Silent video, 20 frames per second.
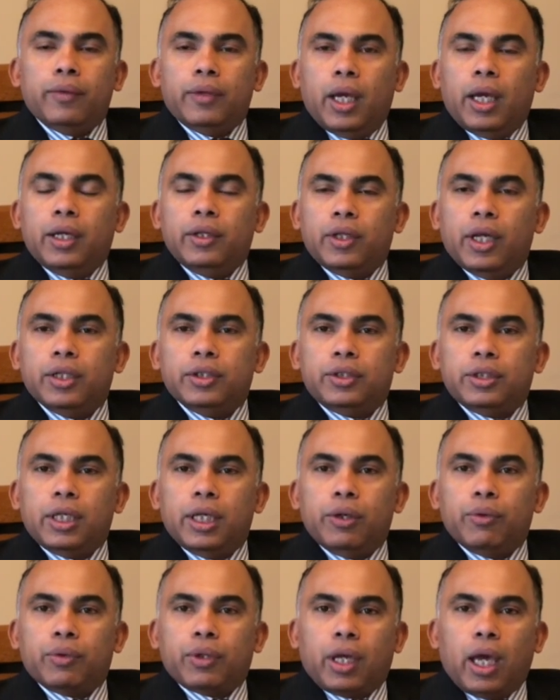the
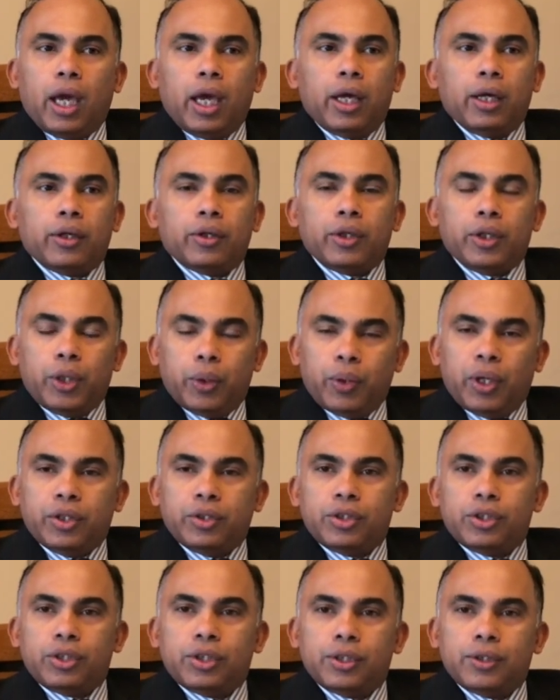intensive care
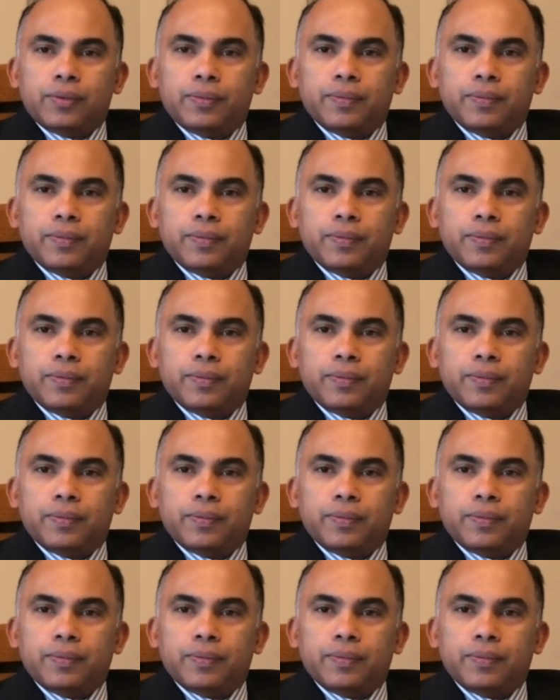unit.